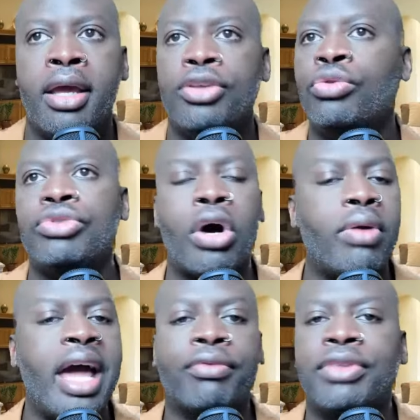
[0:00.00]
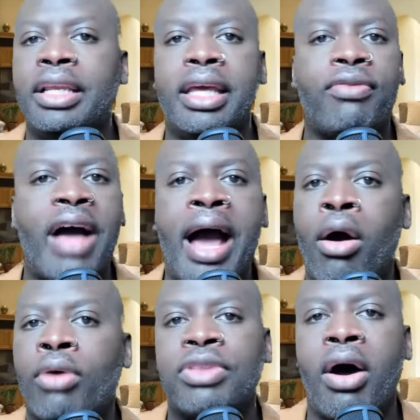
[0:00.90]
You don't have to live high
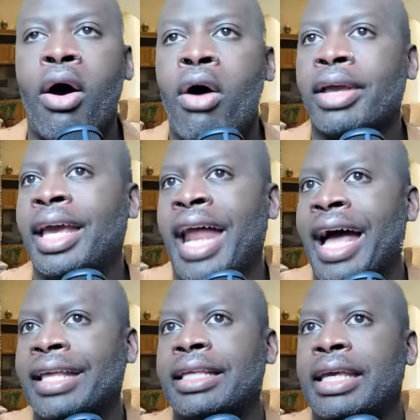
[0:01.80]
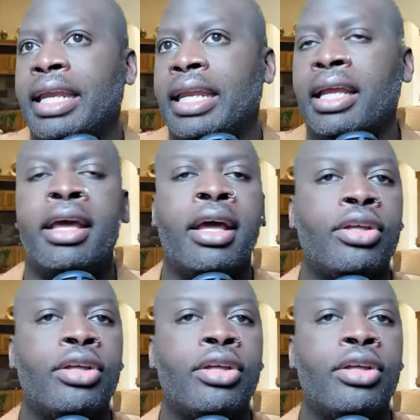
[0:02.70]
off the hog, and I get it.